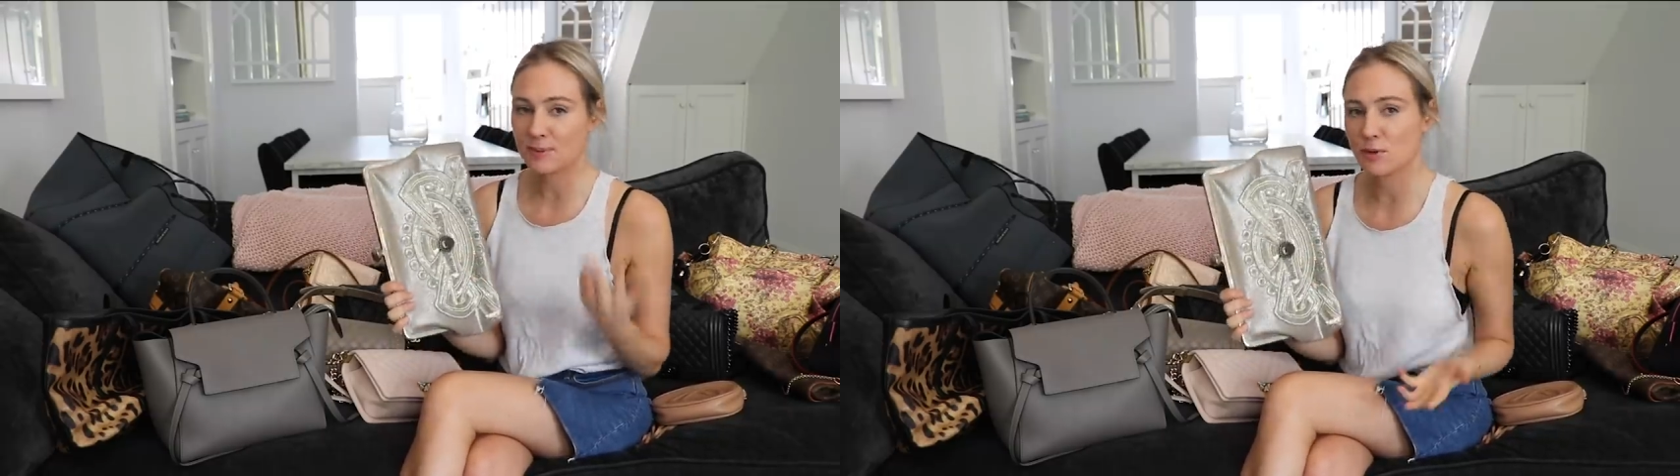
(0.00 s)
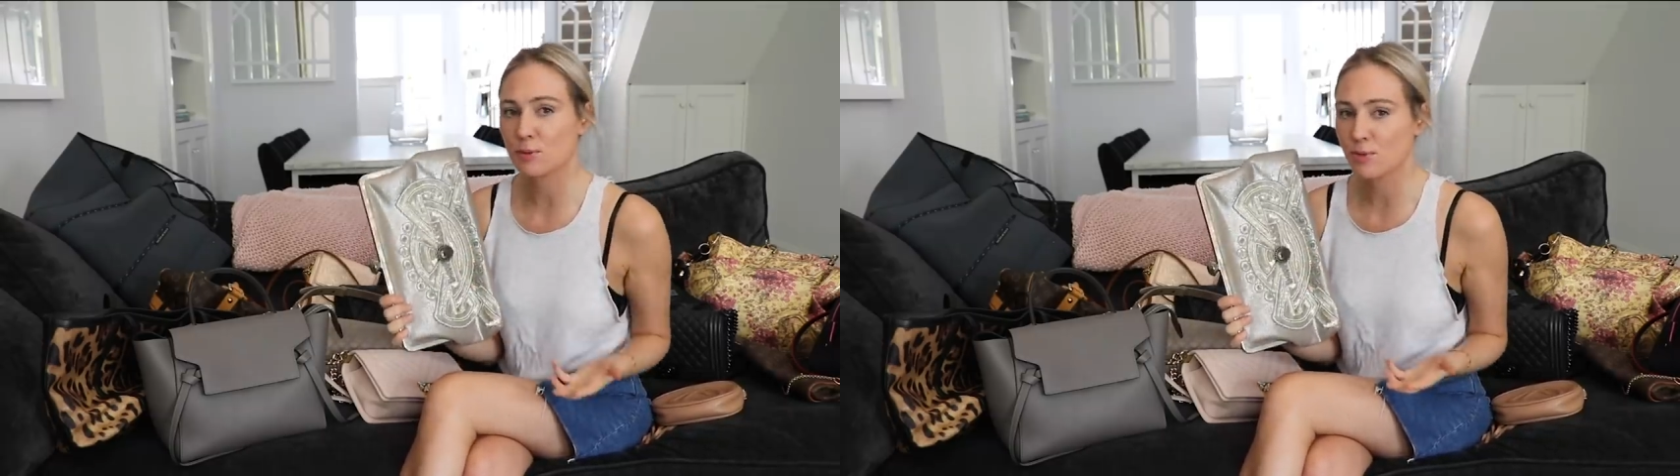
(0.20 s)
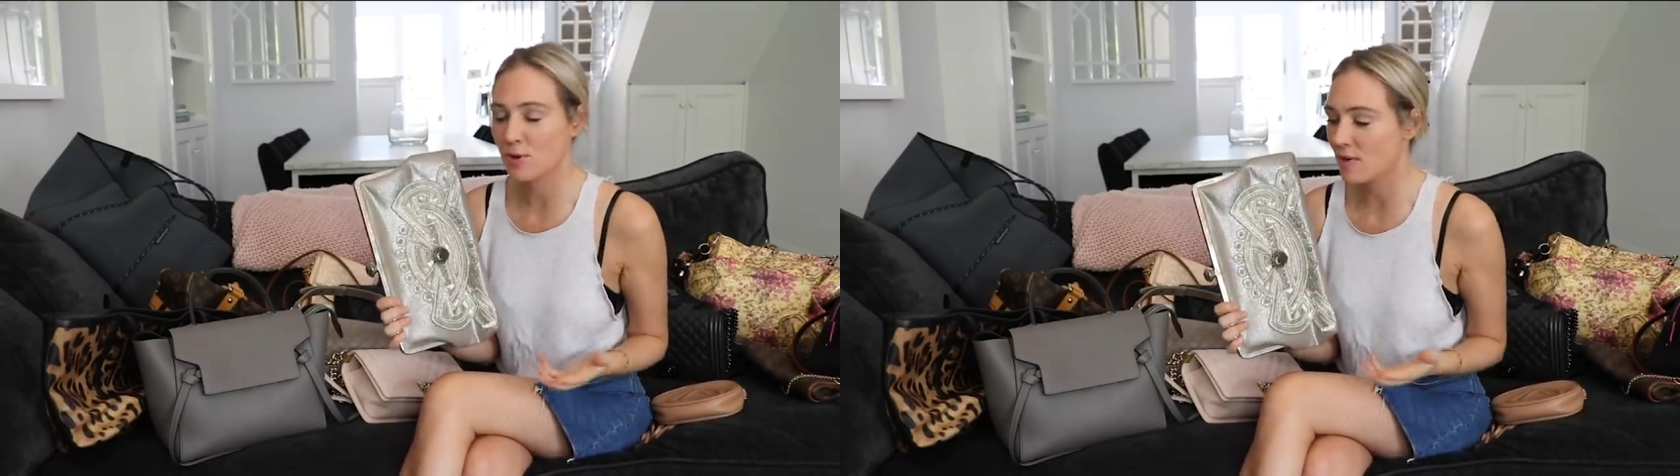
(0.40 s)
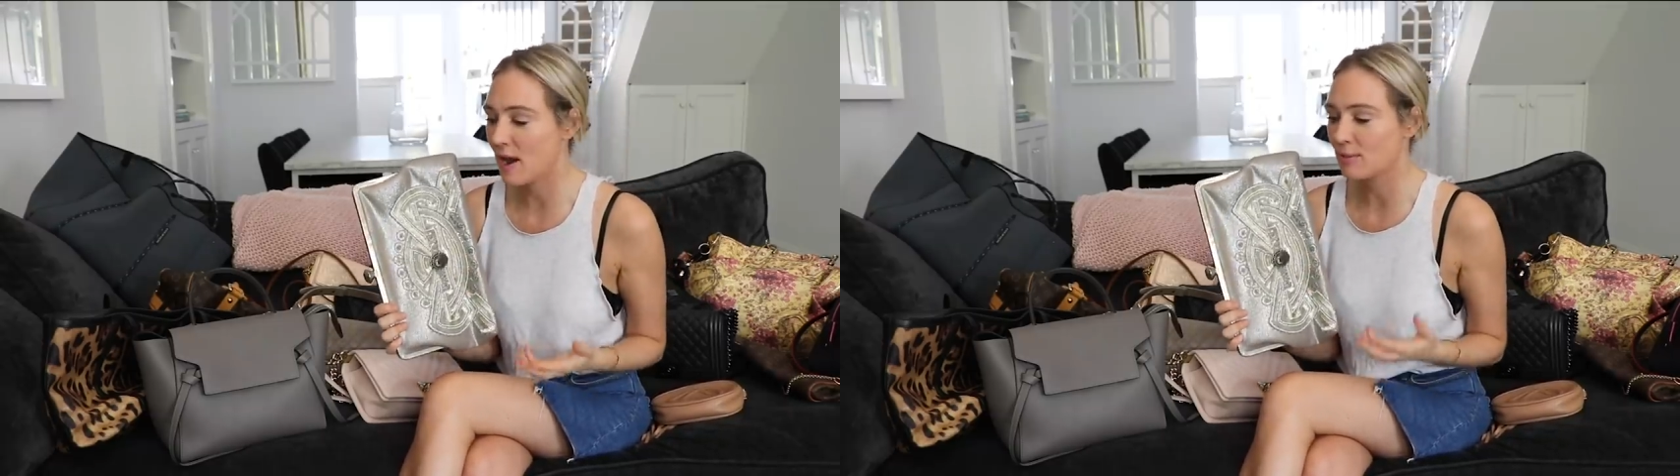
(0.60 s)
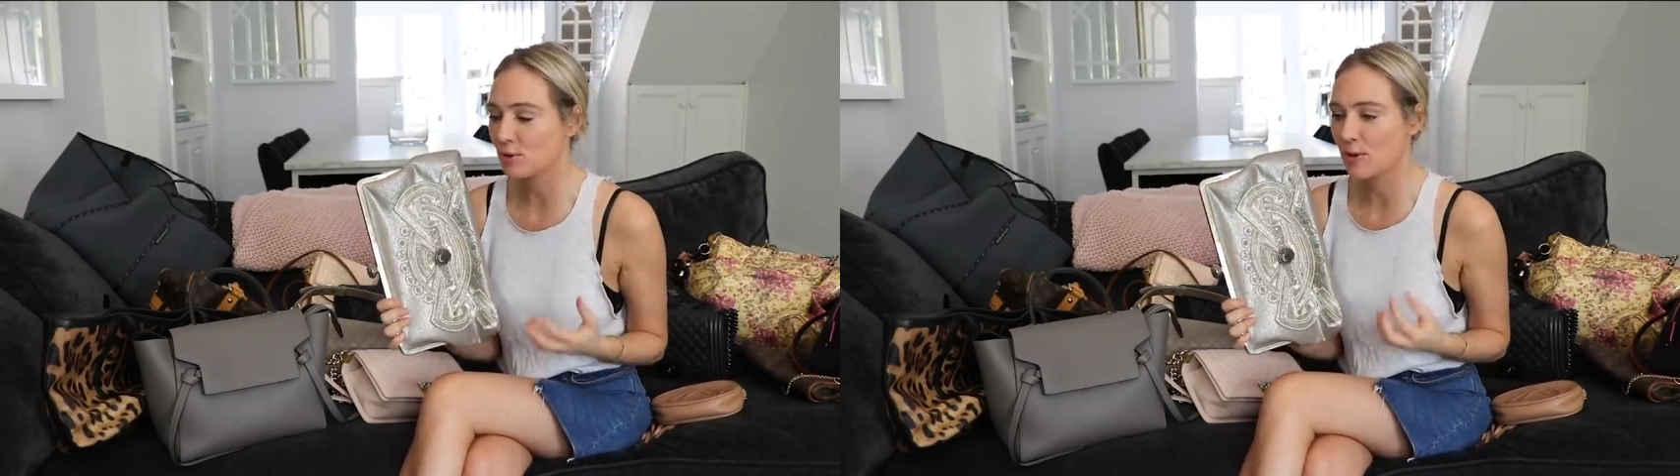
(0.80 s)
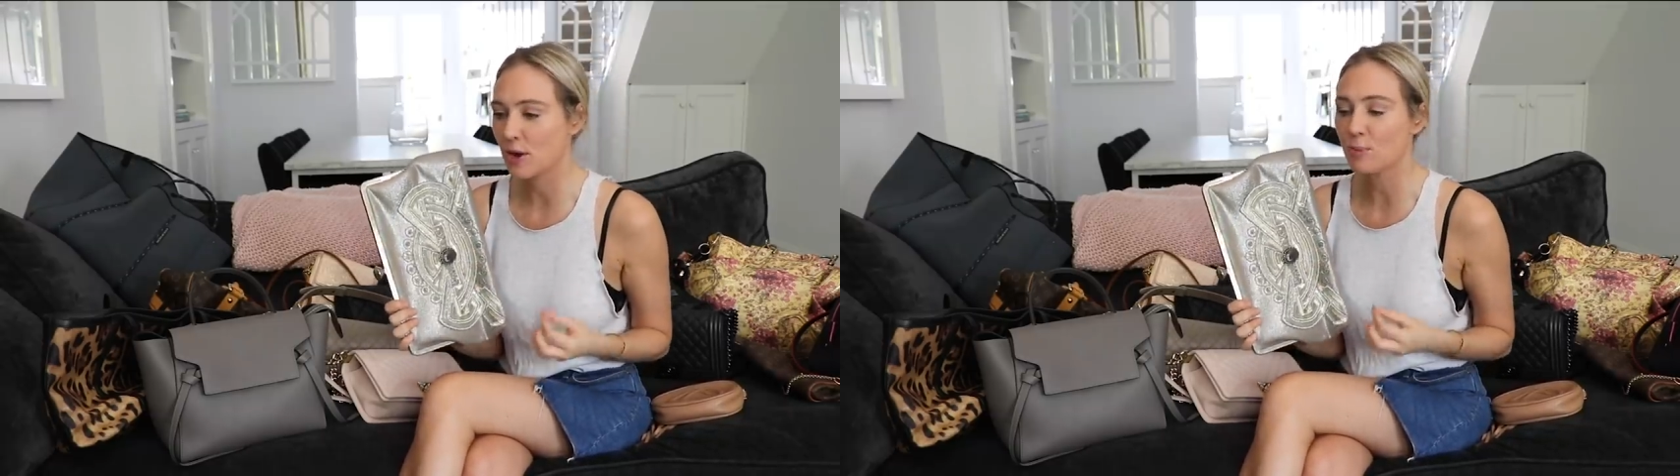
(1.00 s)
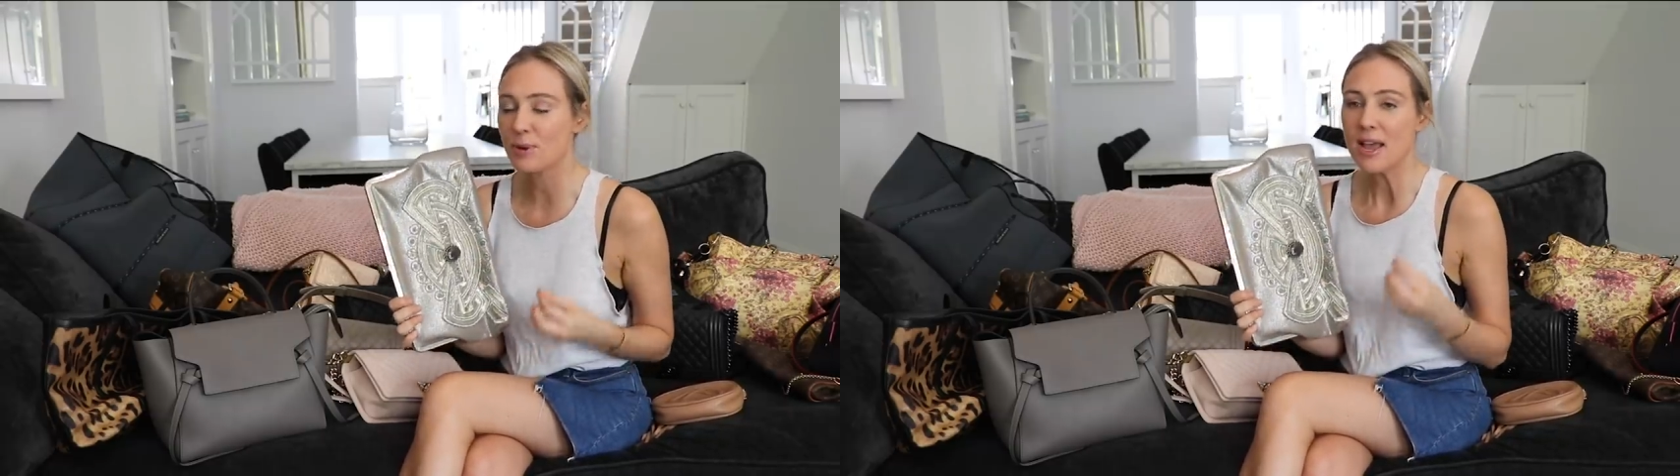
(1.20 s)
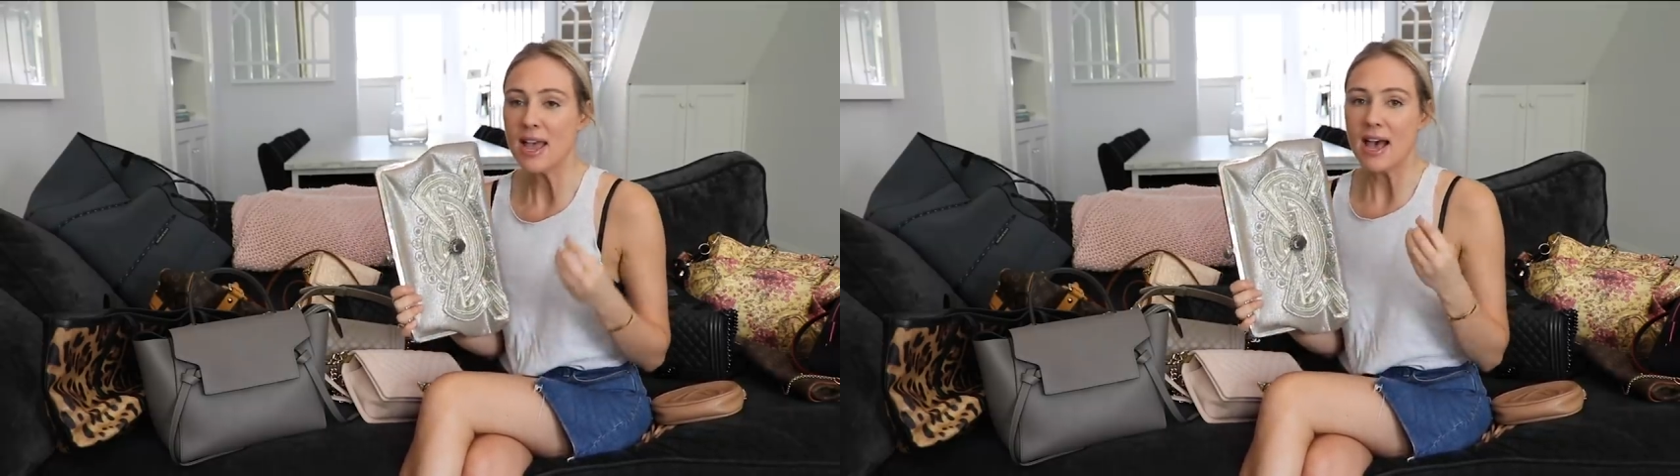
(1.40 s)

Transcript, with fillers: special program to help